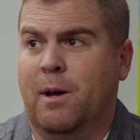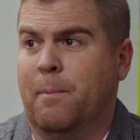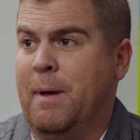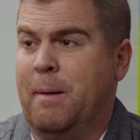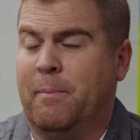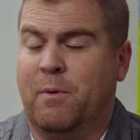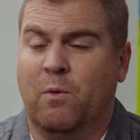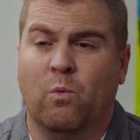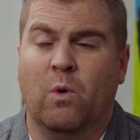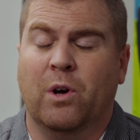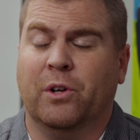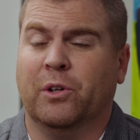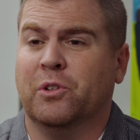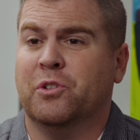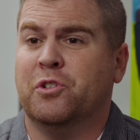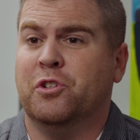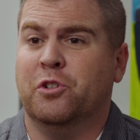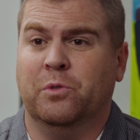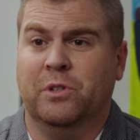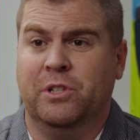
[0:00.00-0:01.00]
maybe one or
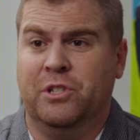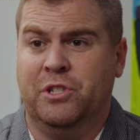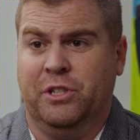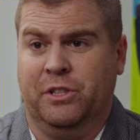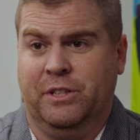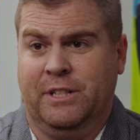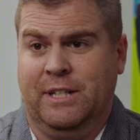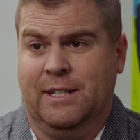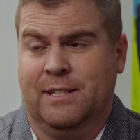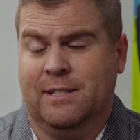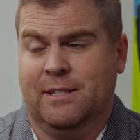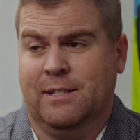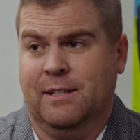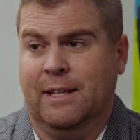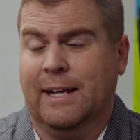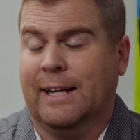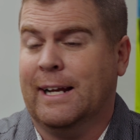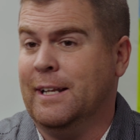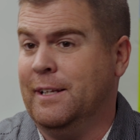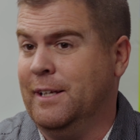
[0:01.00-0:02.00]
two Agilities,
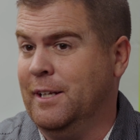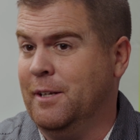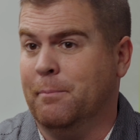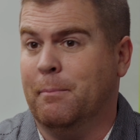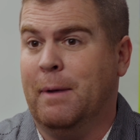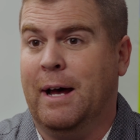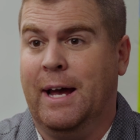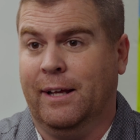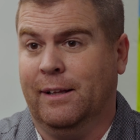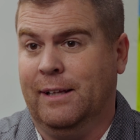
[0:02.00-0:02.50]
like I did in my